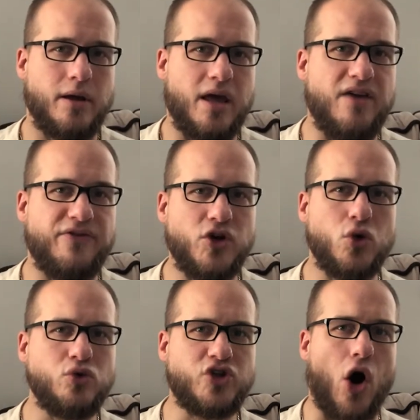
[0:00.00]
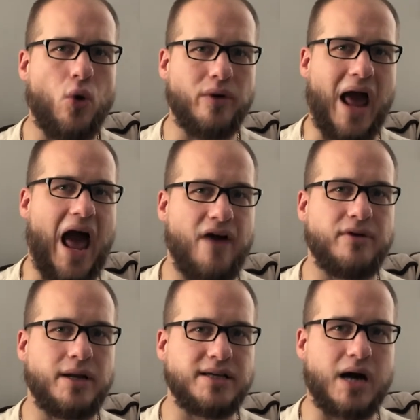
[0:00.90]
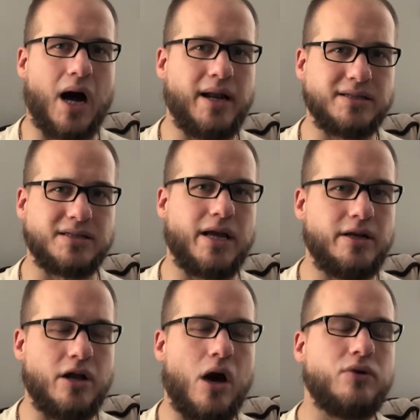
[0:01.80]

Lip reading: If you don't have it and God has said no,